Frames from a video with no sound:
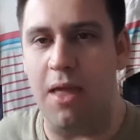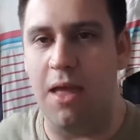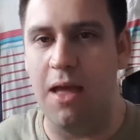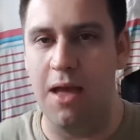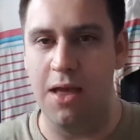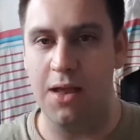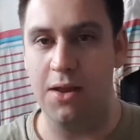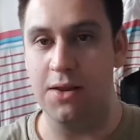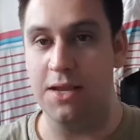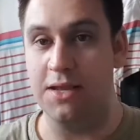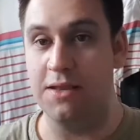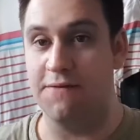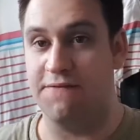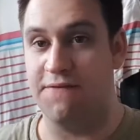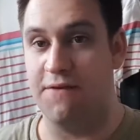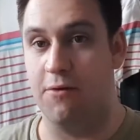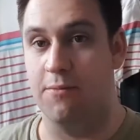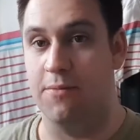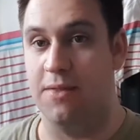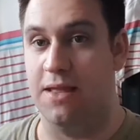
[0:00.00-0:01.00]
in the
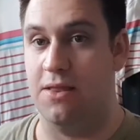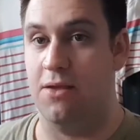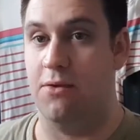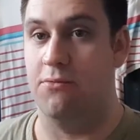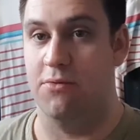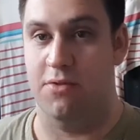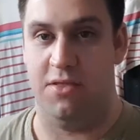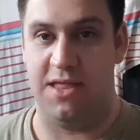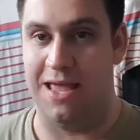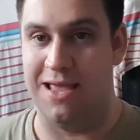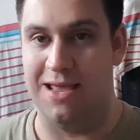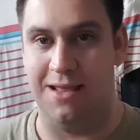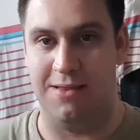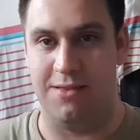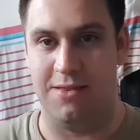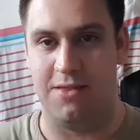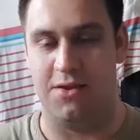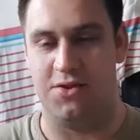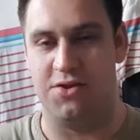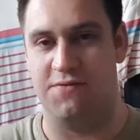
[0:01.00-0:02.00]
film they don't say
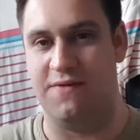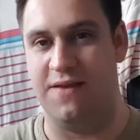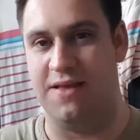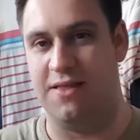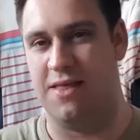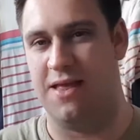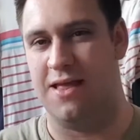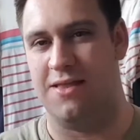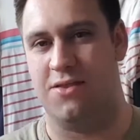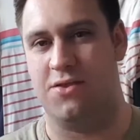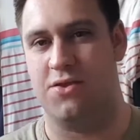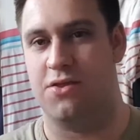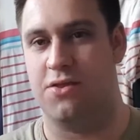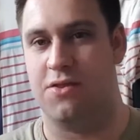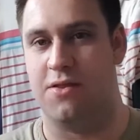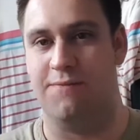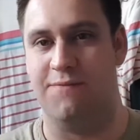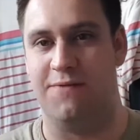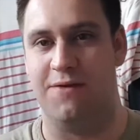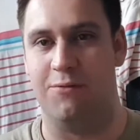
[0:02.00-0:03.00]
such a thing. So that's just
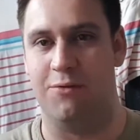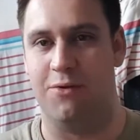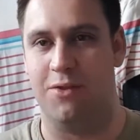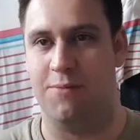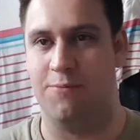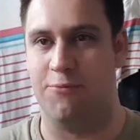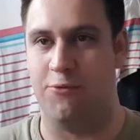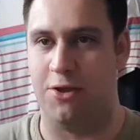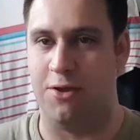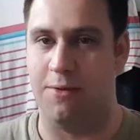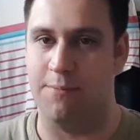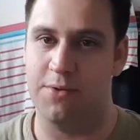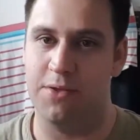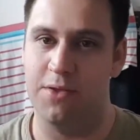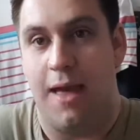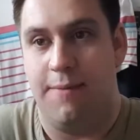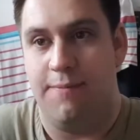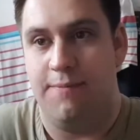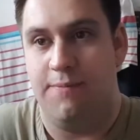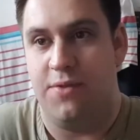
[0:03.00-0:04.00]
something I wanted to bring up.
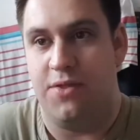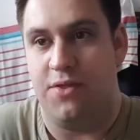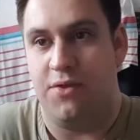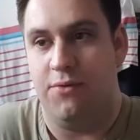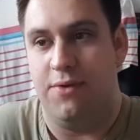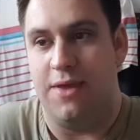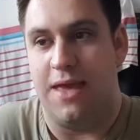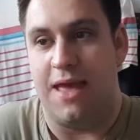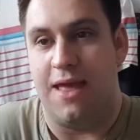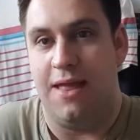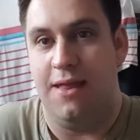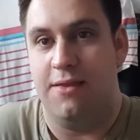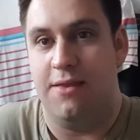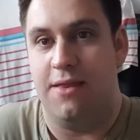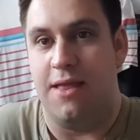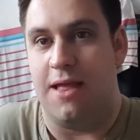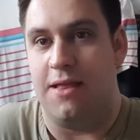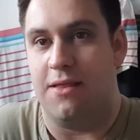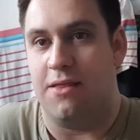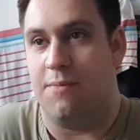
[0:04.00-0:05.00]
So yeah,
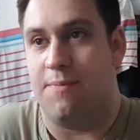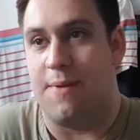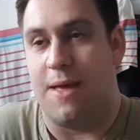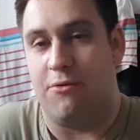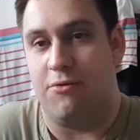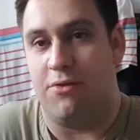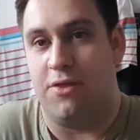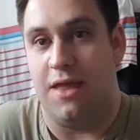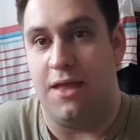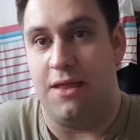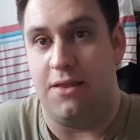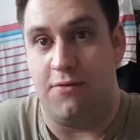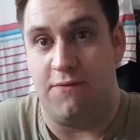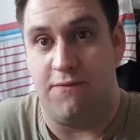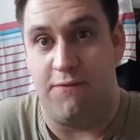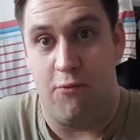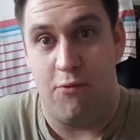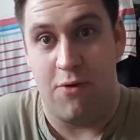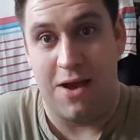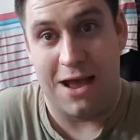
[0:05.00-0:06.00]
that's about it
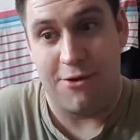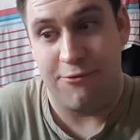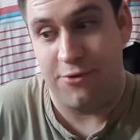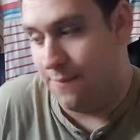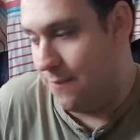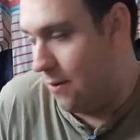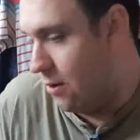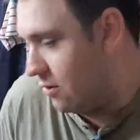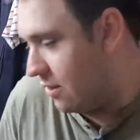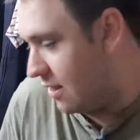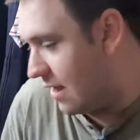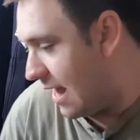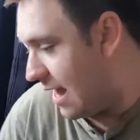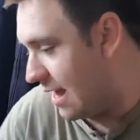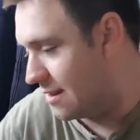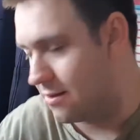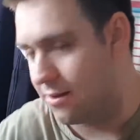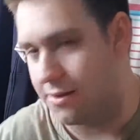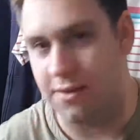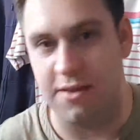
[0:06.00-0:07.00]
for Harry Potter
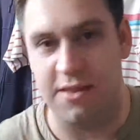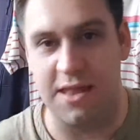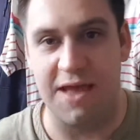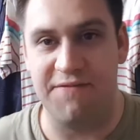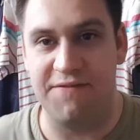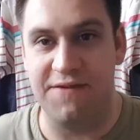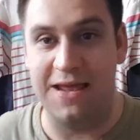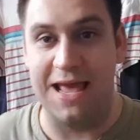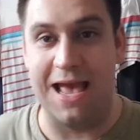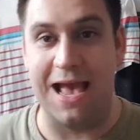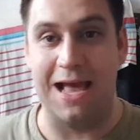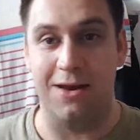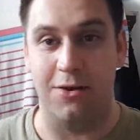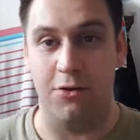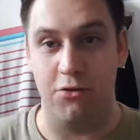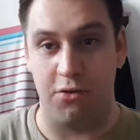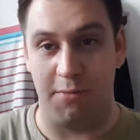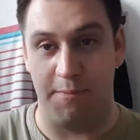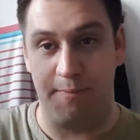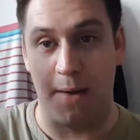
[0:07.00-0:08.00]
and the Deathly
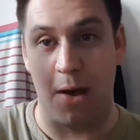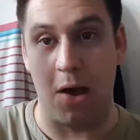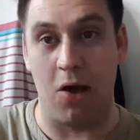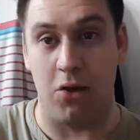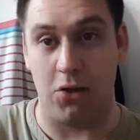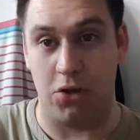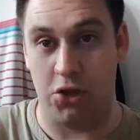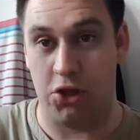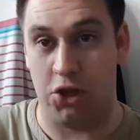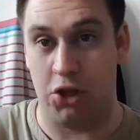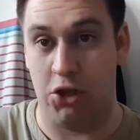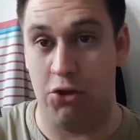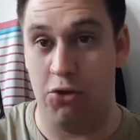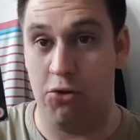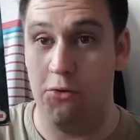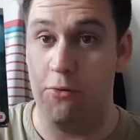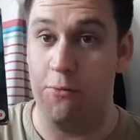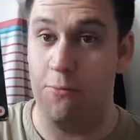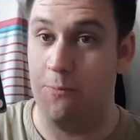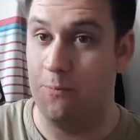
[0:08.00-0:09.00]
Hallows Part
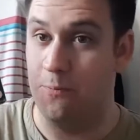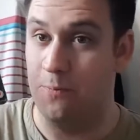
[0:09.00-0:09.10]
2,